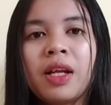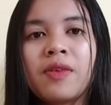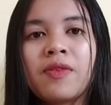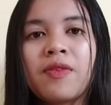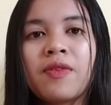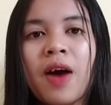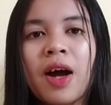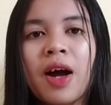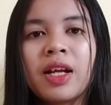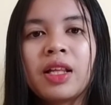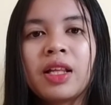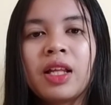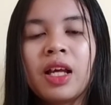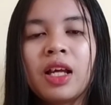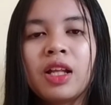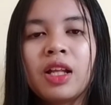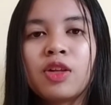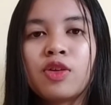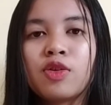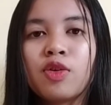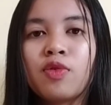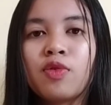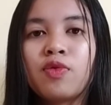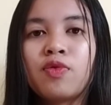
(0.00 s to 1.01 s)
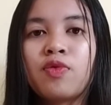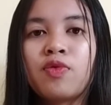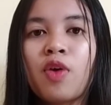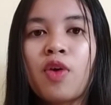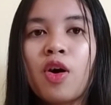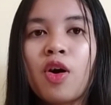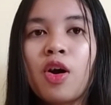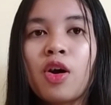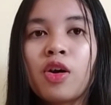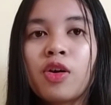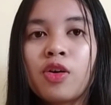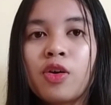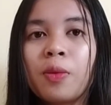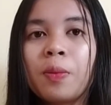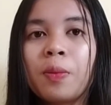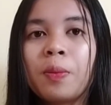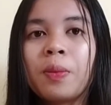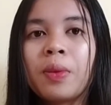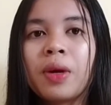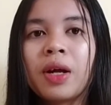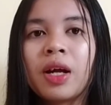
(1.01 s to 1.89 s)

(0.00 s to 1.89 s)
divided into four groups.